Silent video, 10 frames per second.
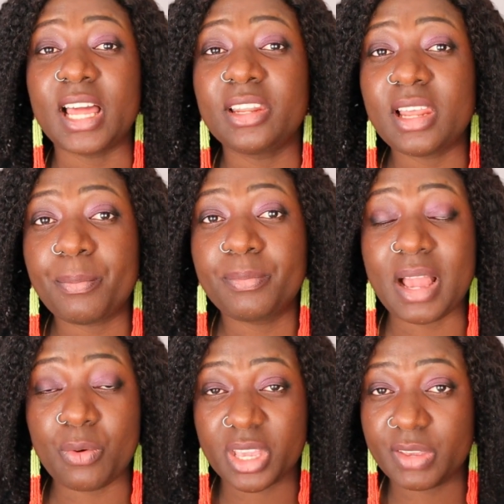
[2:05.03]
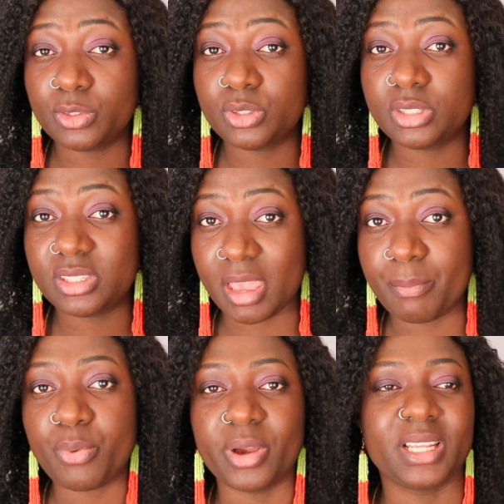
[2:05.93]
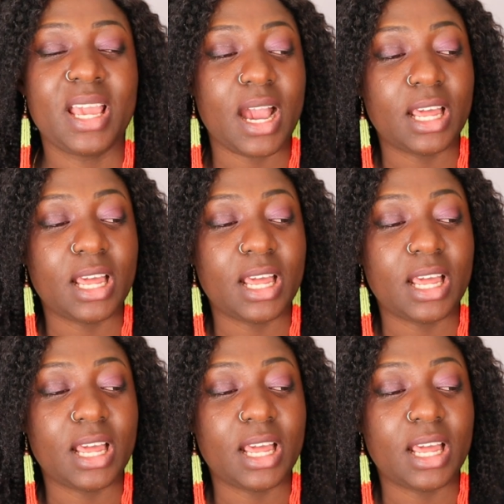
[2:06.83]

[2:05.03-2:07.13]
Another that will give you 10 points.